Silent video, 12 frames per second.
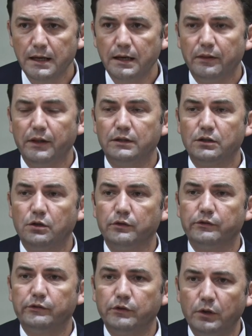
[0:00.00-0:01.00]
that
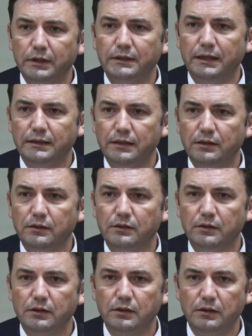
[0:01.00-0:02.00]
consolidating
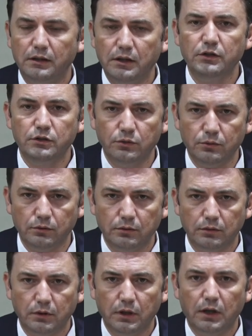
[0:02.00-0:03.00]
EU,
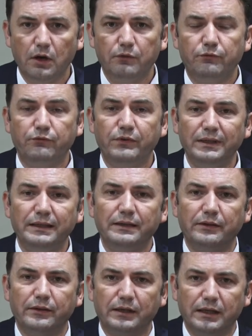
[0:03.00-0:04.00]

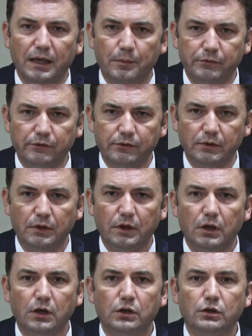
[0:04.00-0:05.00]
filling the gaps,
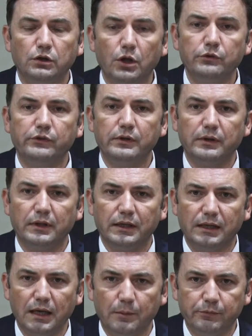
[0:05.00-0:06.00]
closing the
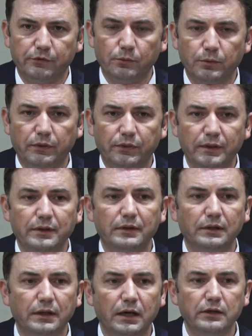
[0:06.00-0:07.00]
gaps within the
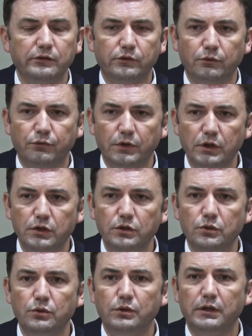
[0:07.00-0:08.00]
lines of
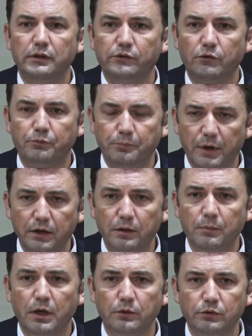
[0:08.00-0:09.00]
EU is of
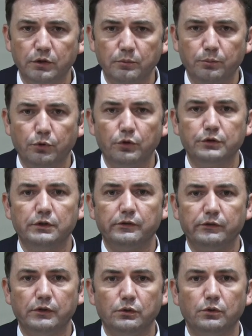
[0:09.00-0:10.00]
paramount
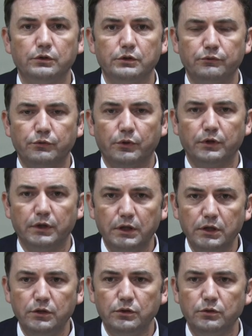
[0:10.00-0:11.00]
importance in order for
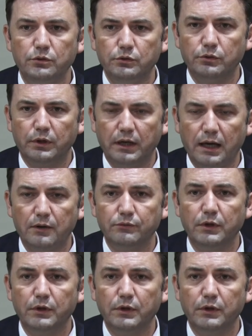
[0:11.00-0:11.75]
EU to have